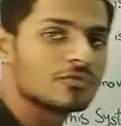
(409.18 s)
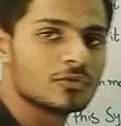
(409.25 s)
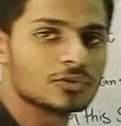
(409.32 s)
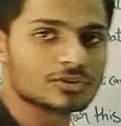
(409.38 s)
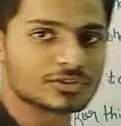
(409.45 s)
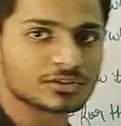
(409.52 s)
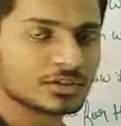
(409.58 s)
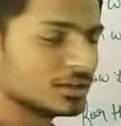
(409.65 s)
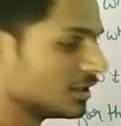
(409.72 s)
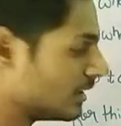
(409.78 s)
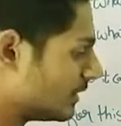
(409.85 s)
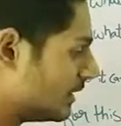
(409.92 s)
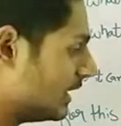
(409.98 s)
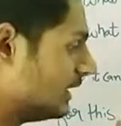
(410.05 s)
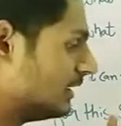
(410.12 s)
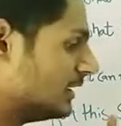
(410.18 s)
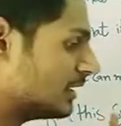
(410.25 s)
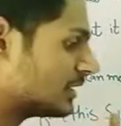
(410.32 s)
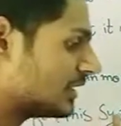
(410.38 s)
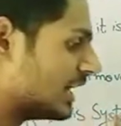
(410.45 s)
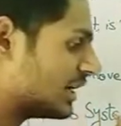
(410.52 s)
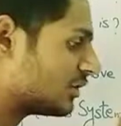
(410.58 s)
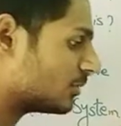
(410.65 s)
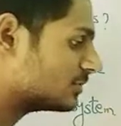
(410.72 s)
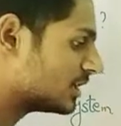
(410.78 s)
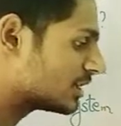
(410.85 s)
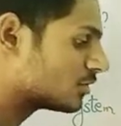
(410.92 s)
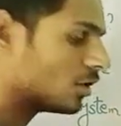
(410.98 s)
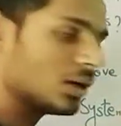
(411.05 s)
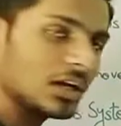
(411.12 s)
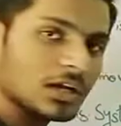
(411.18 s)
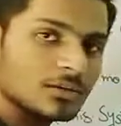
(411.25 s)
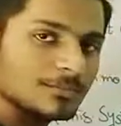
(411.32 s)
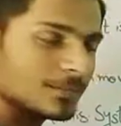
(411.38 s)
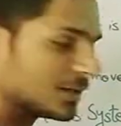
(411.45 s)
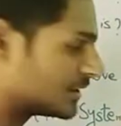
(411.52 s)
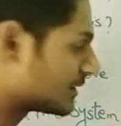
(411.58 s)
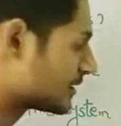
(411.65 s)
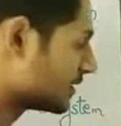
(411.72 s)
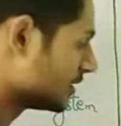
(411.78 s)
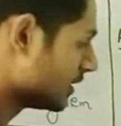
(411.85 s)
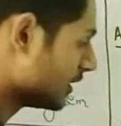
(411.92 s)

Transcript: force, then that object got compressed.